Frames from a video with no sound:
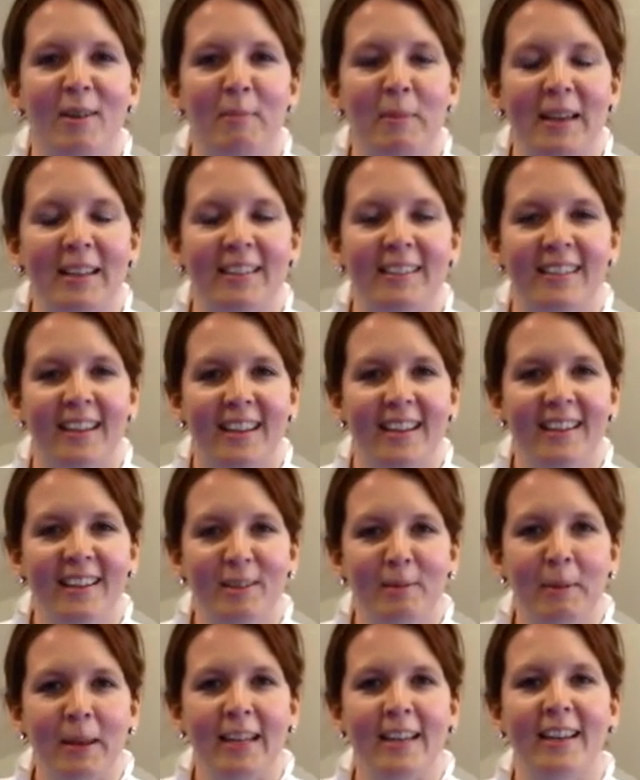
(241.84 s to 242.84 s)
my son
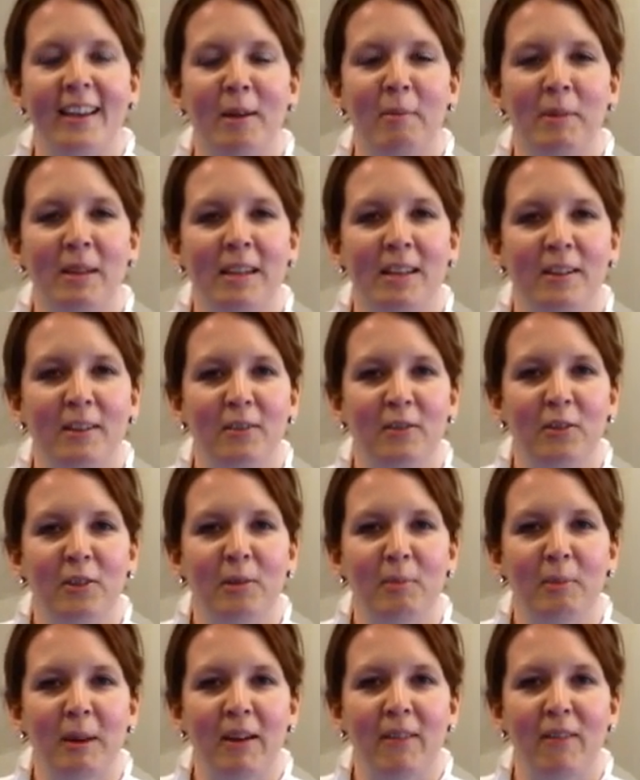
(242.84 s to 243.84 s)
has been coming here
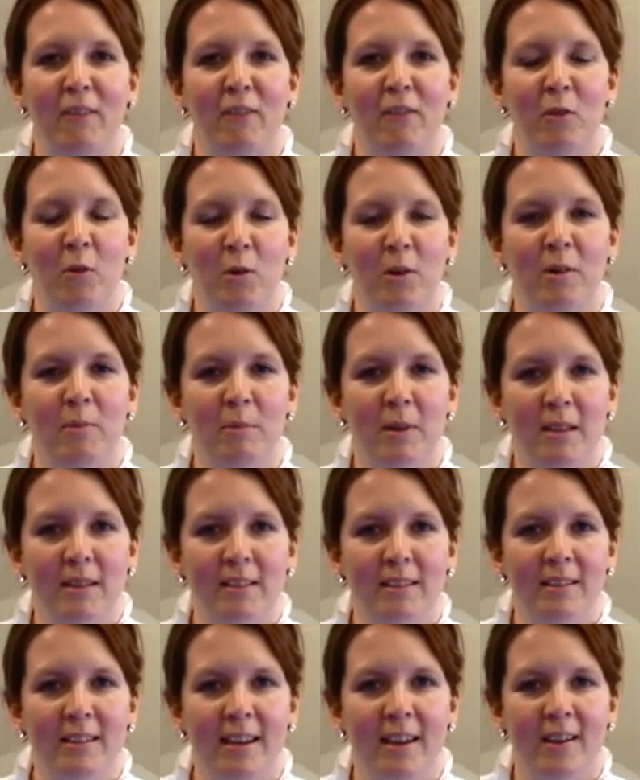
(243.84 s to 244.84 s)
for about four
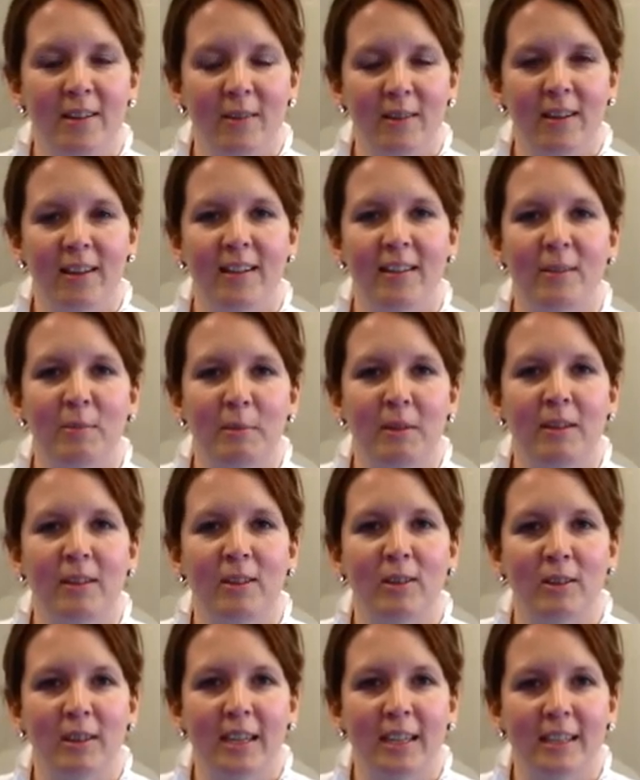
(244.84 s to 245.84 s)
months now and it's been
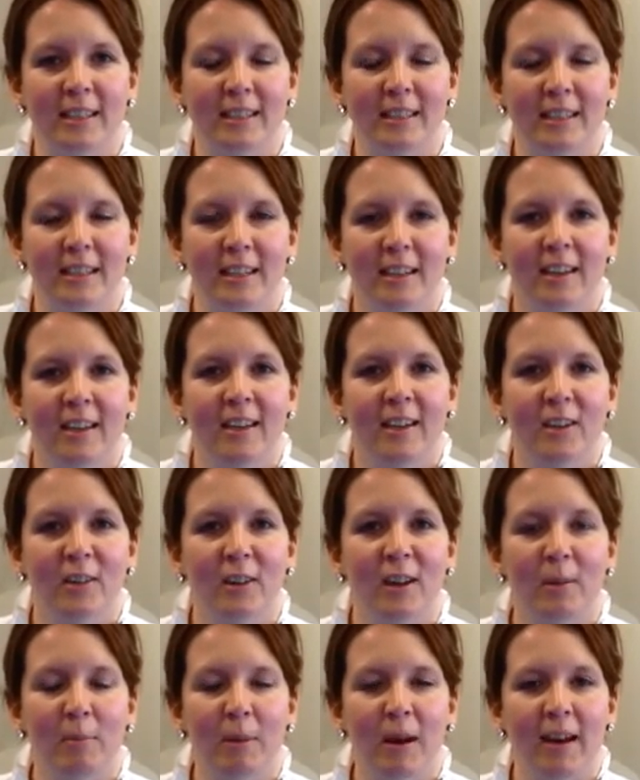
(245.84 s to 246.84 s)
a great,
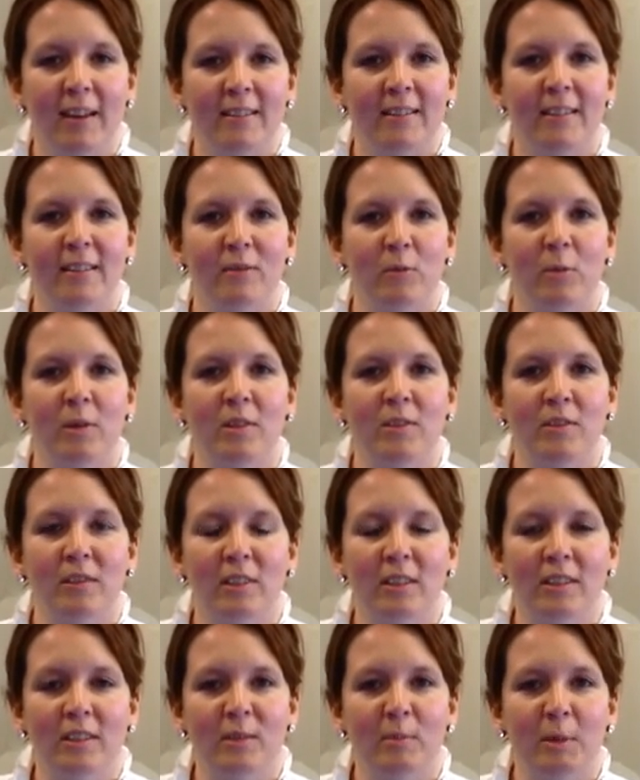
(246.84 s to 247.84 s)
great positive,
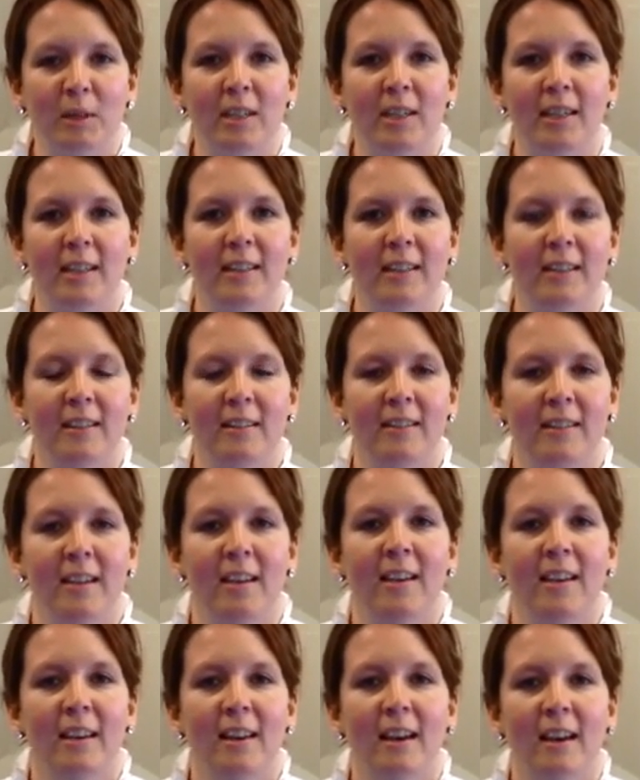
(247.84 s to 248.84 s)
wonderful experience.
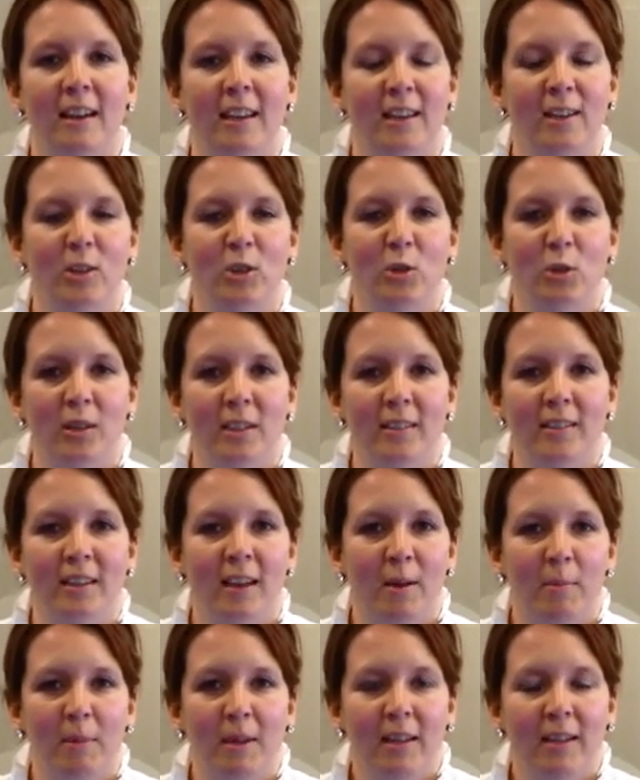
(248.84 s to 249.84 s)
He enjoys
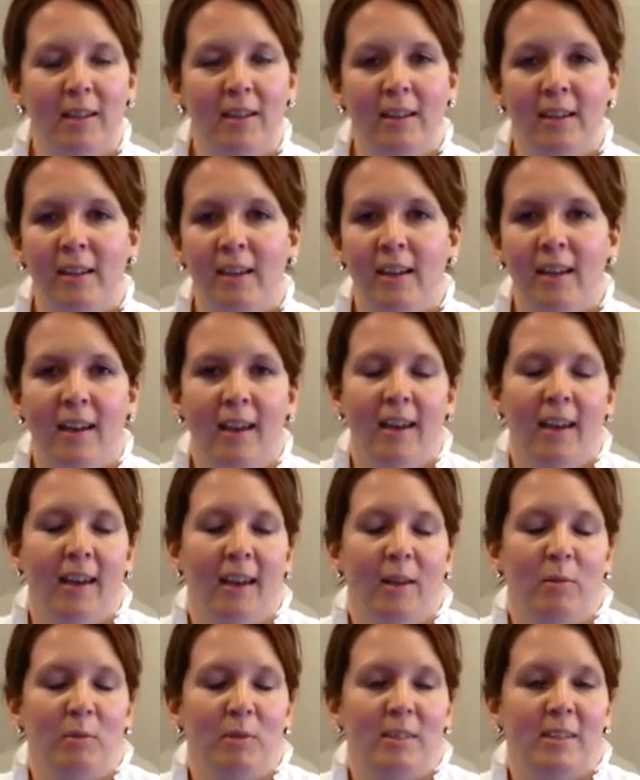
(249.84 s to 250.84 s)
coming.
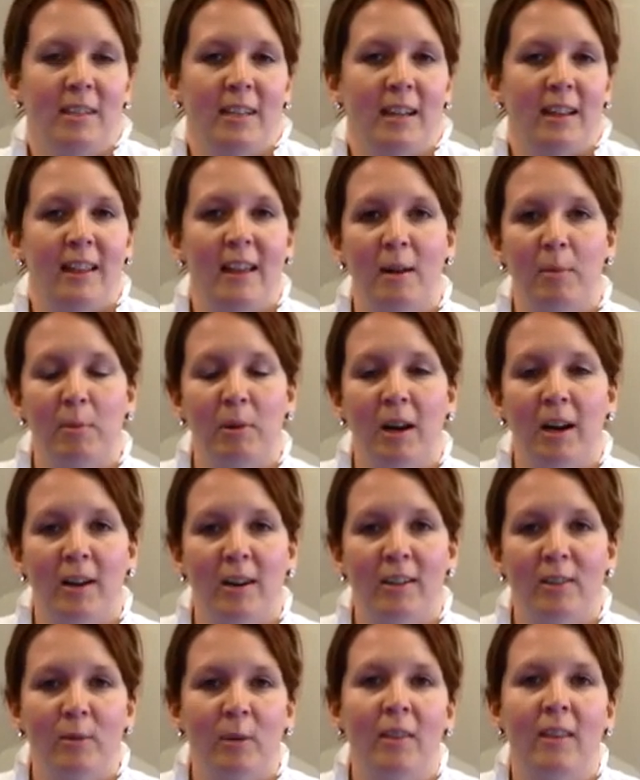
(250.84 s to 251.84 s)
We're seeing a lot of
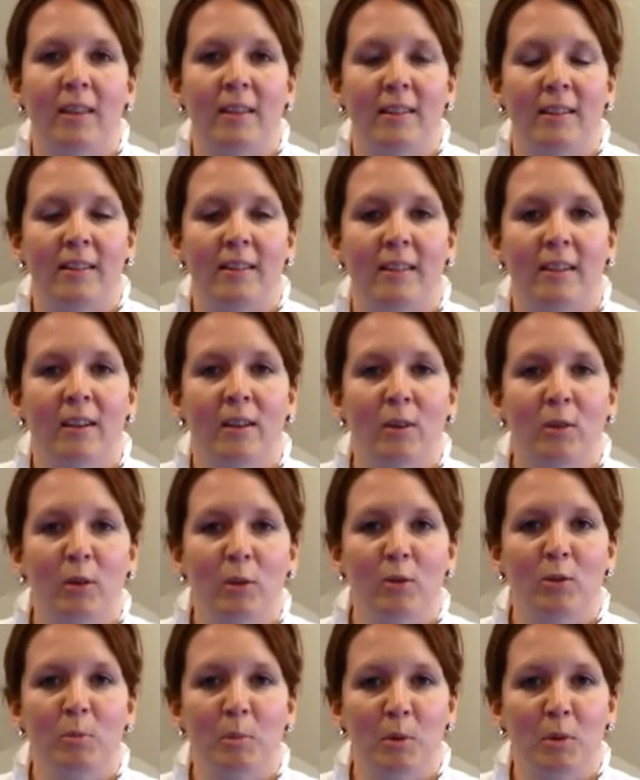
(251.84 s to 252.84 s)
progress with his
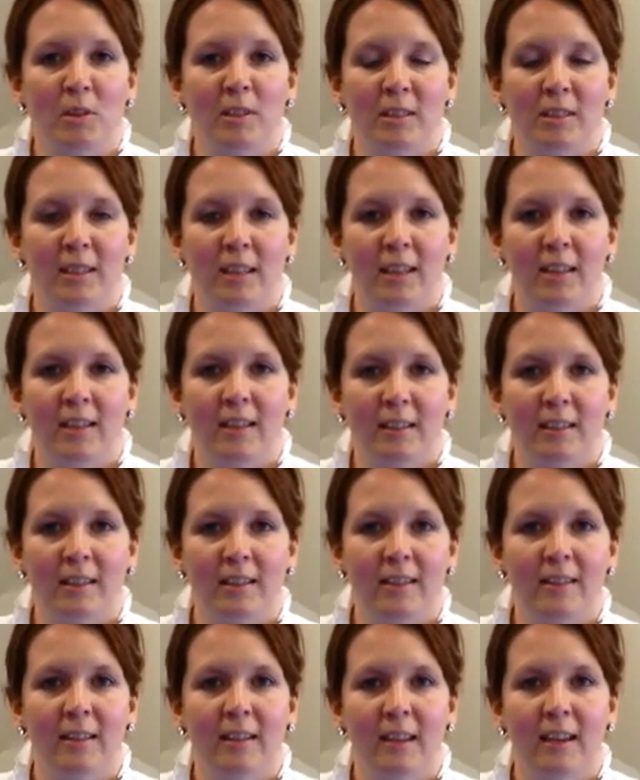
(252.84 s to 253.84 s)
gross motor skills
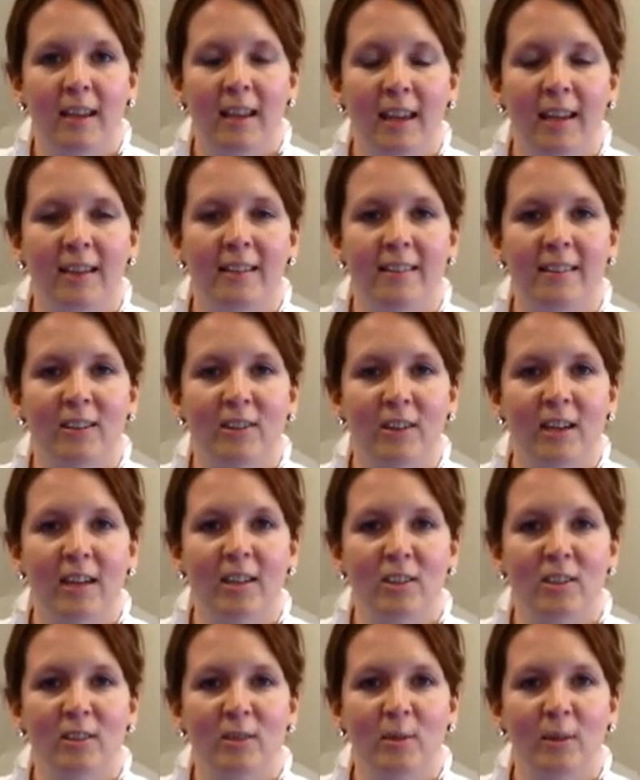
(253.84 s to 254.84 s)
and his
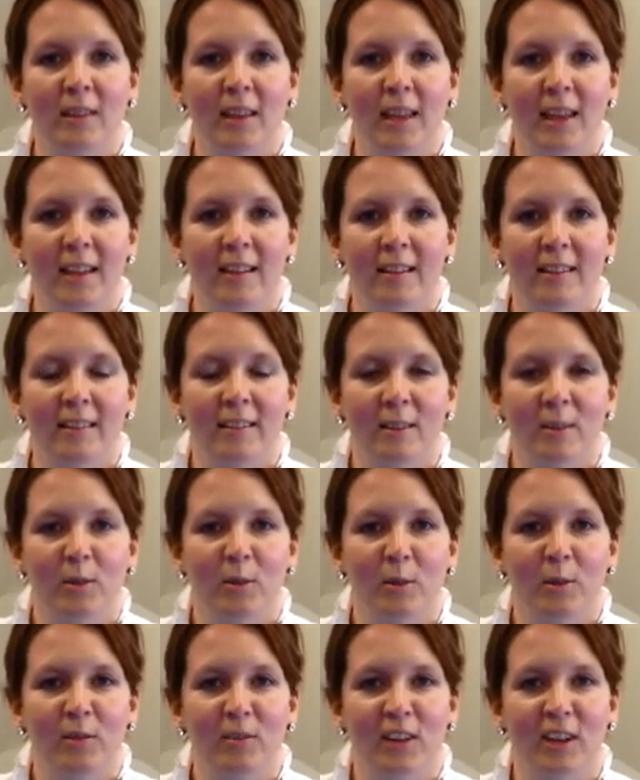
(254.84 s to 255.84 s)
interactions with kids.
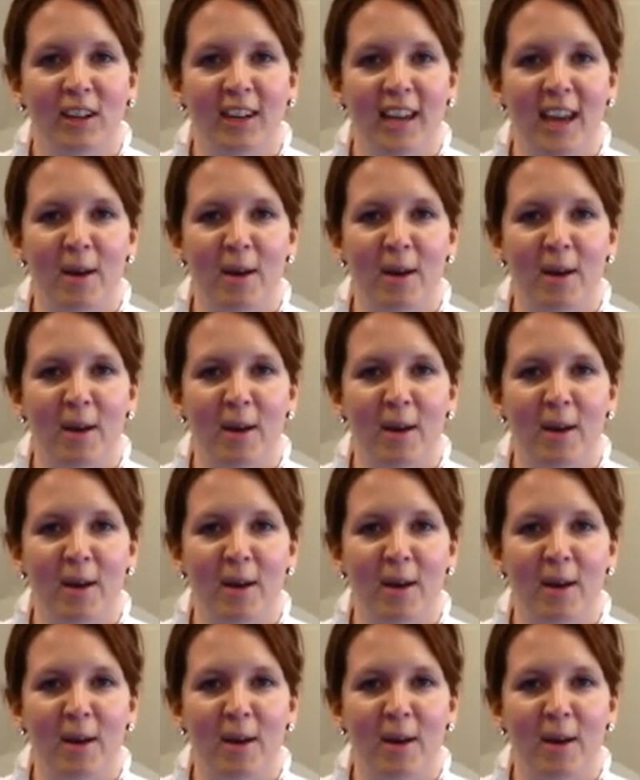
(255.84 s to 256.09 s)
We're very